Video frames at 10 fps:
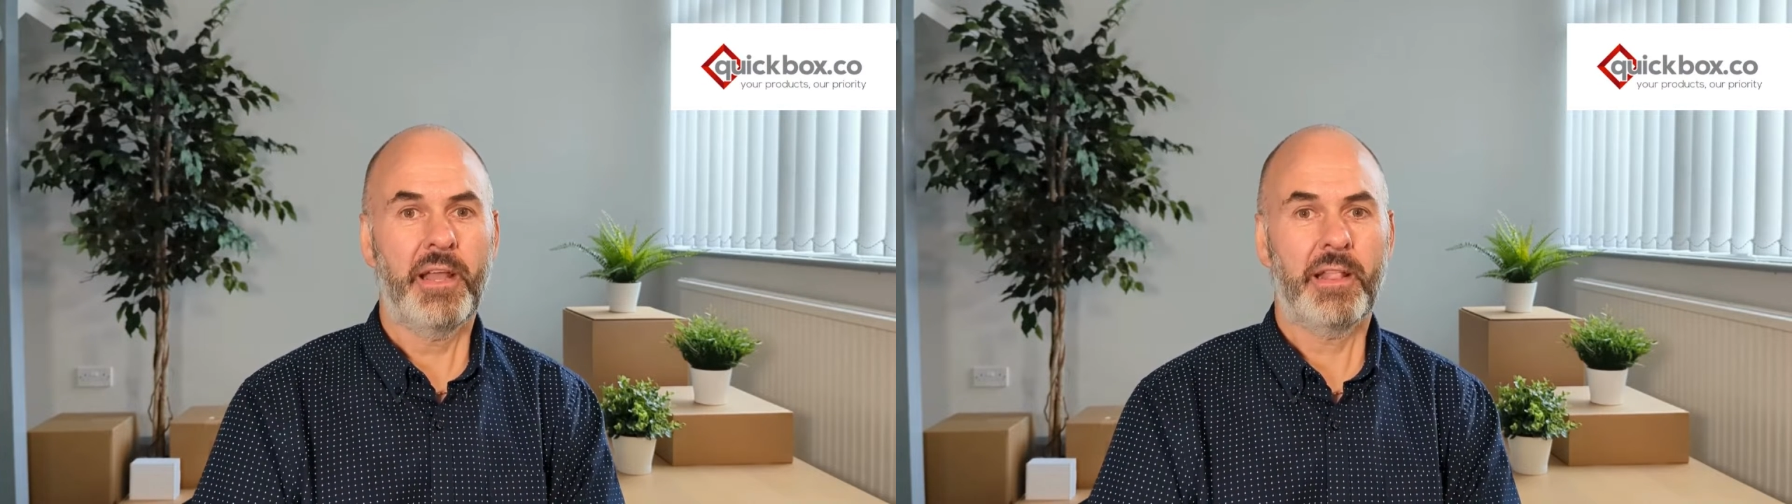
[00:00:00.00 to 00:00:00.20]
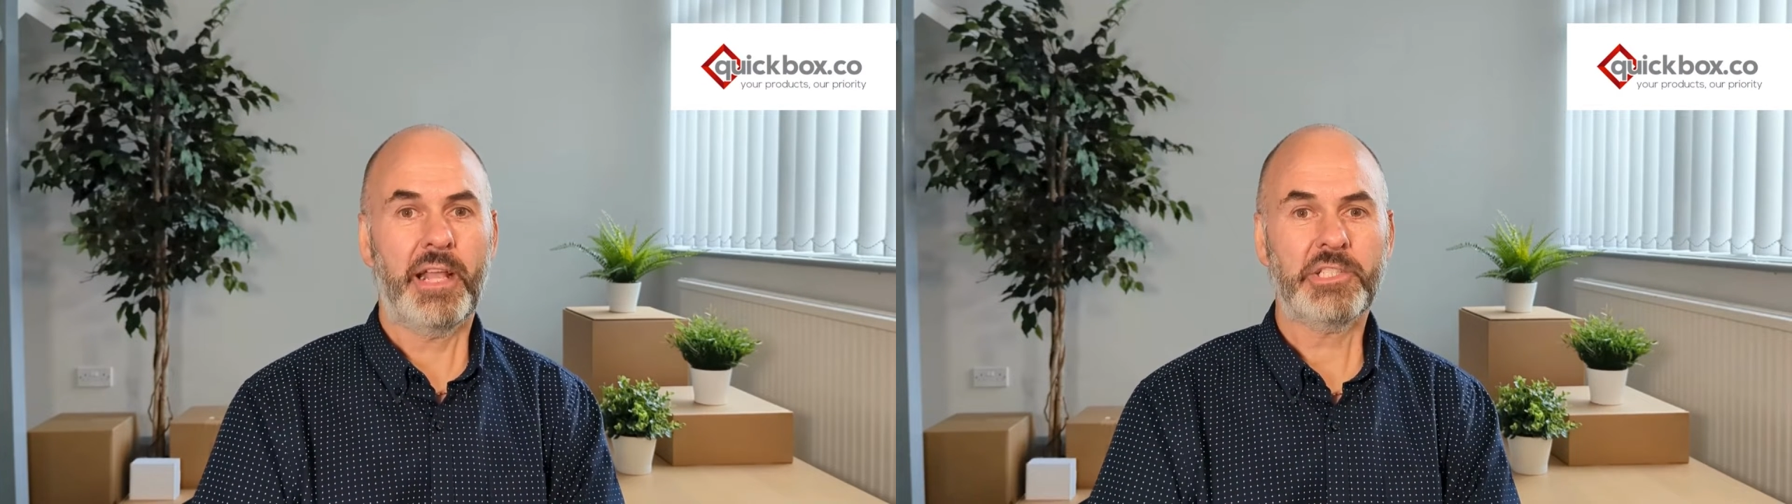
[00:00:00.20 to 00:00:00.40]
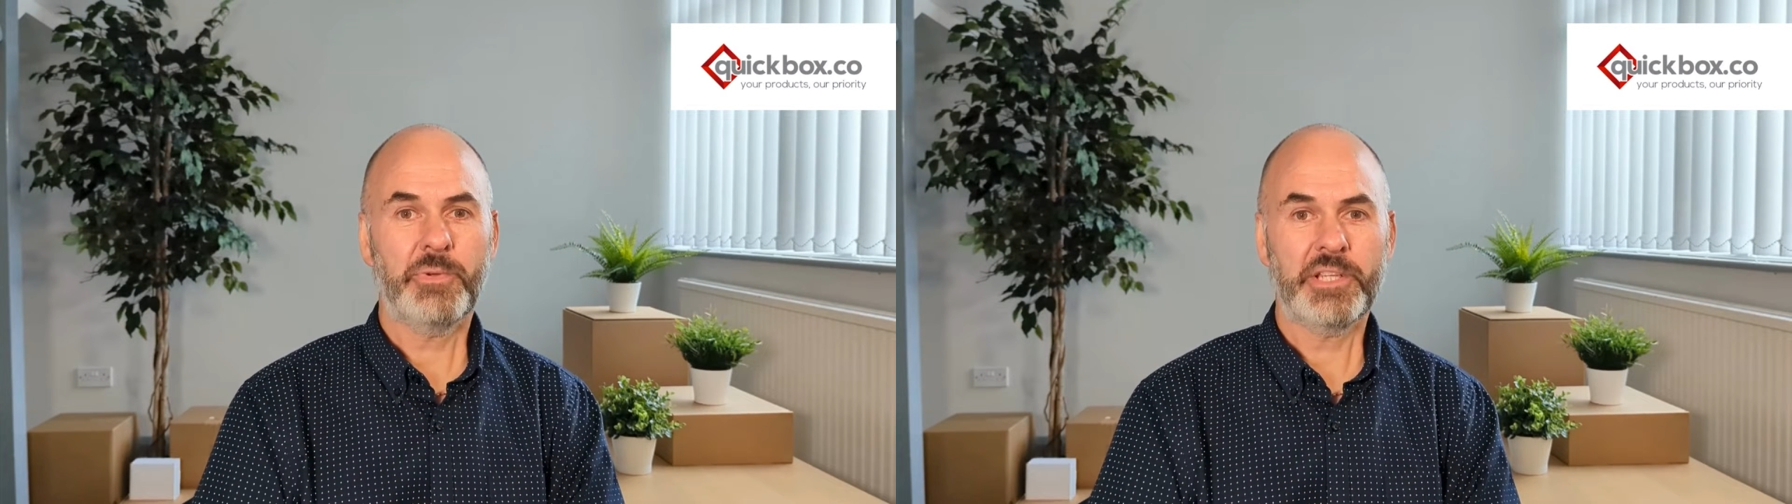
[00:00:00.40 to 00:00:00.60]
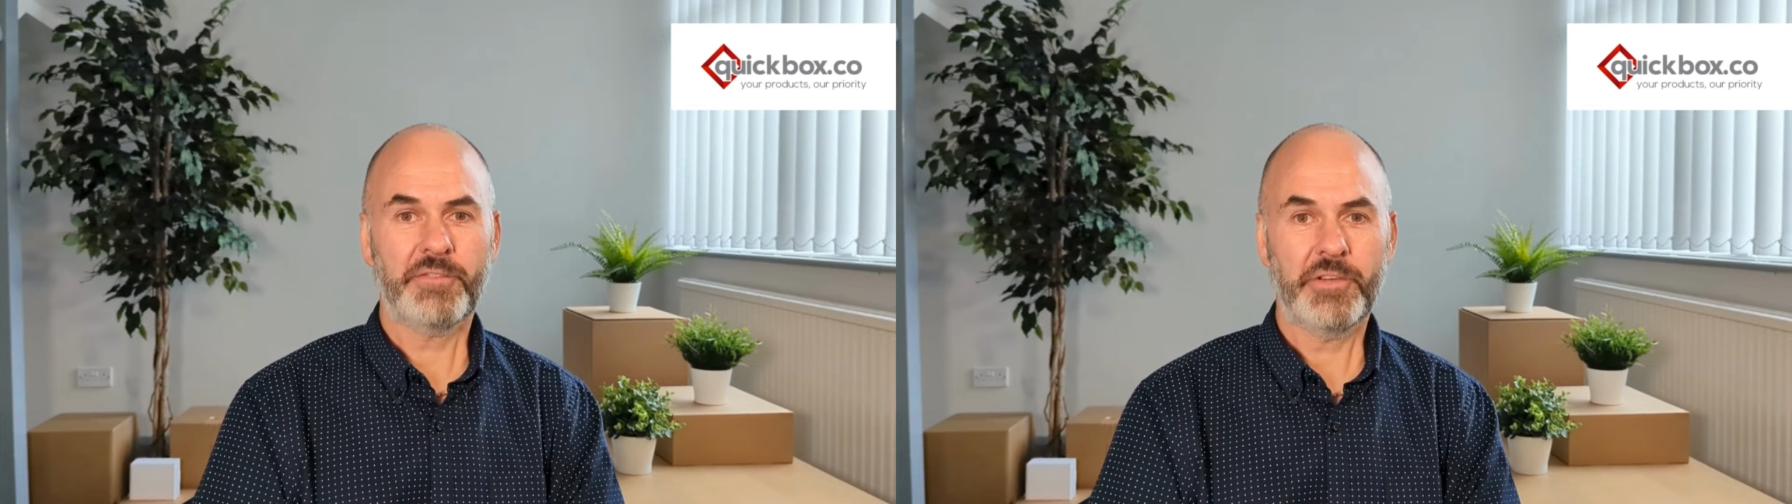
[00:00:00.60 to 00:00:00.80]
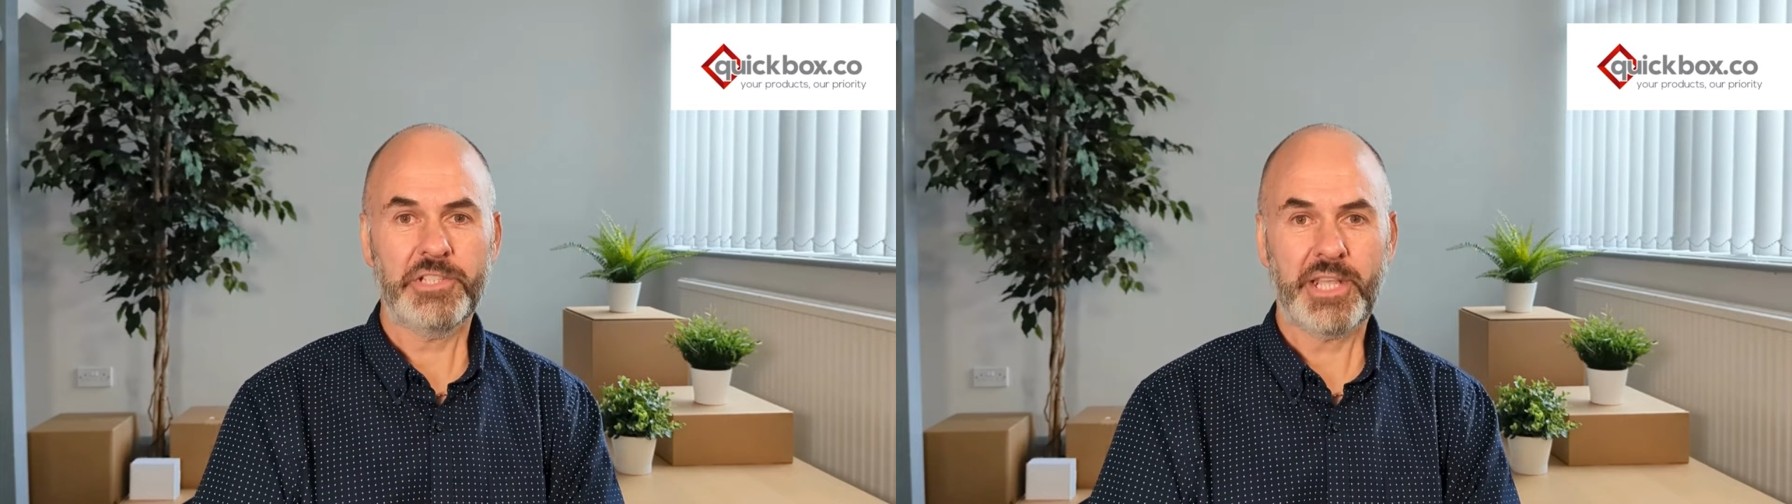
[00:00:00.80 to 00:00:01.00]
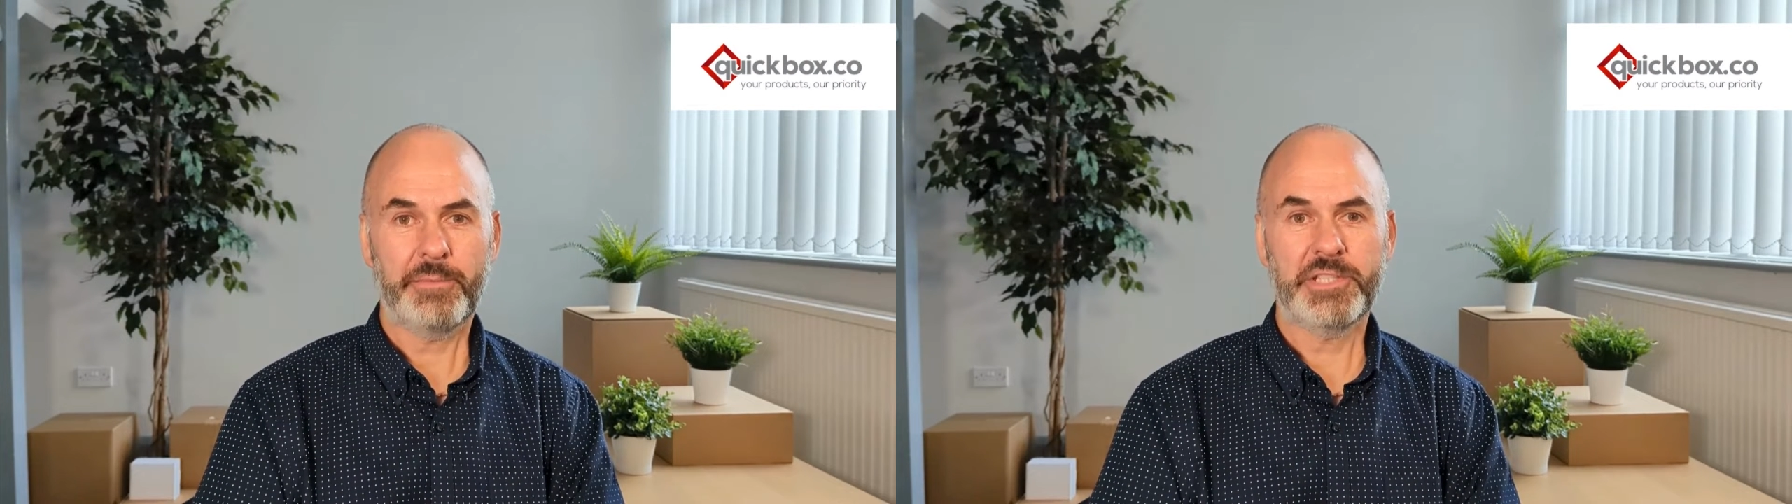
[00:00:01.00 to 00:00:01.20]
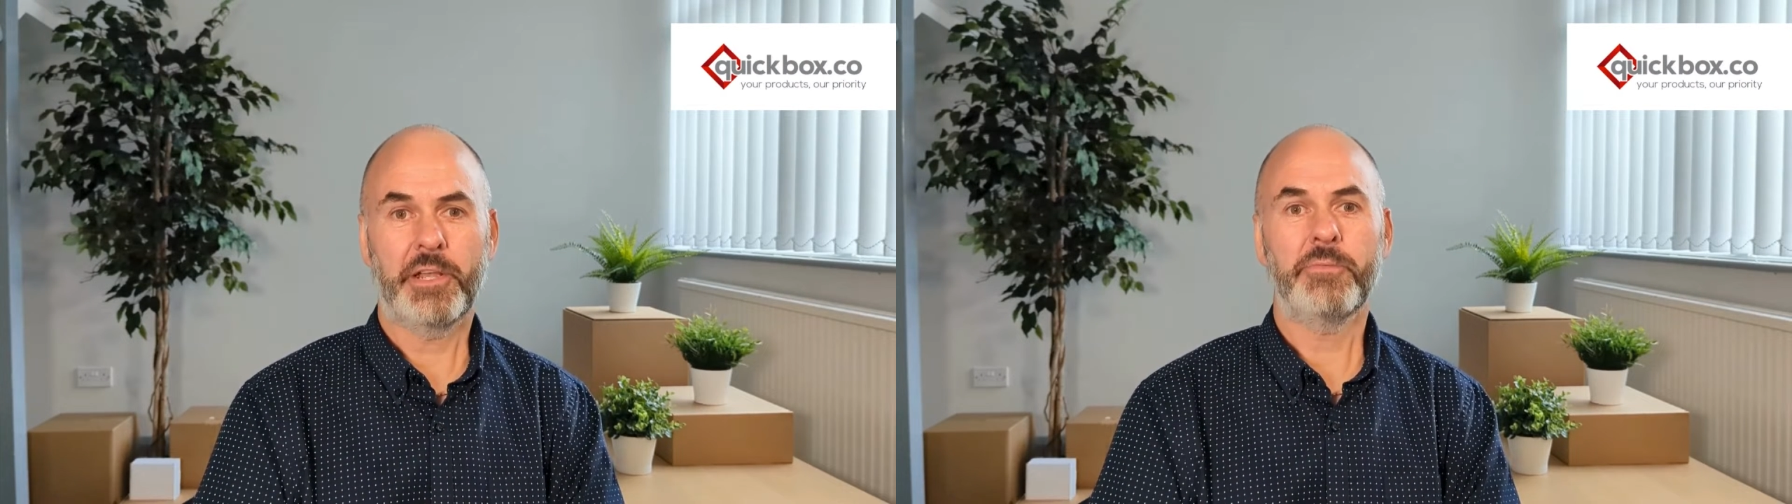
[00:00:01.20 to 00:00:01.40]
Last week's first episode